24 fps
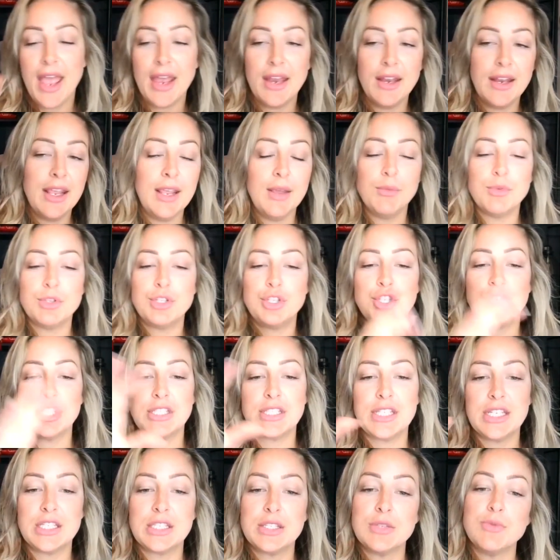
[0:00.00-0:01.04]
and it was
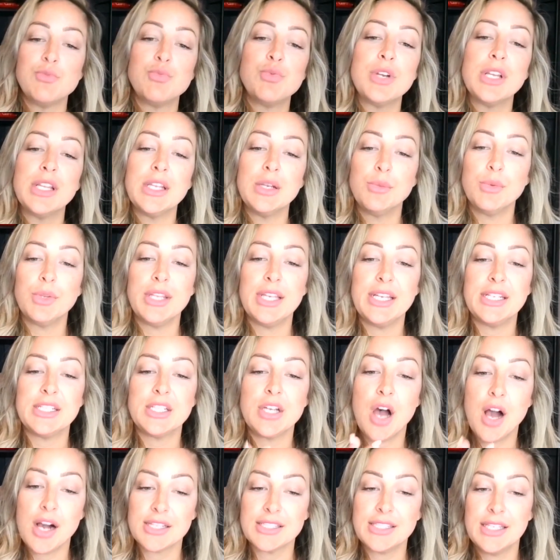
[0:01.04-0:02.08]
just this really really
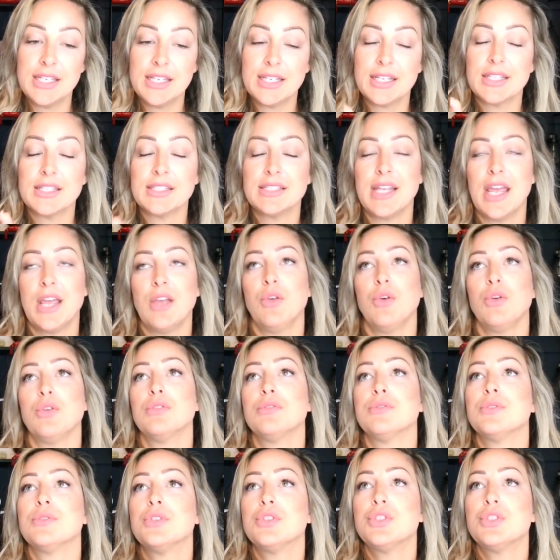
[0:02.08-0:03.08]
toxic cycle.